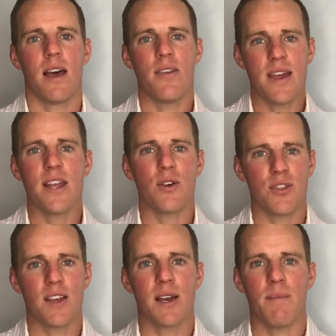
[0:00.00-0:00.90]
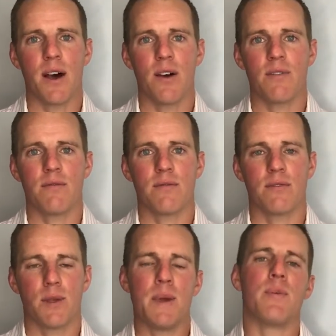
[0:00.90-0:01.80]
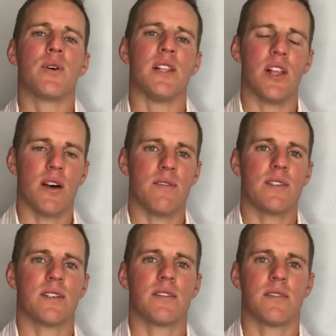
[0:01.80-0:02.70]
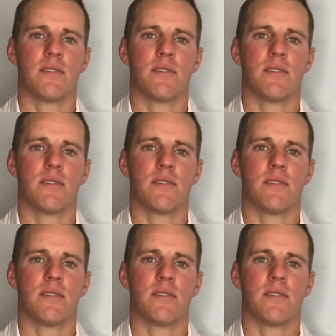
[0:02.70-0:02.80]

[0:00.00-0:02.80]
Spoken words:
And then he'll think about the people he loves.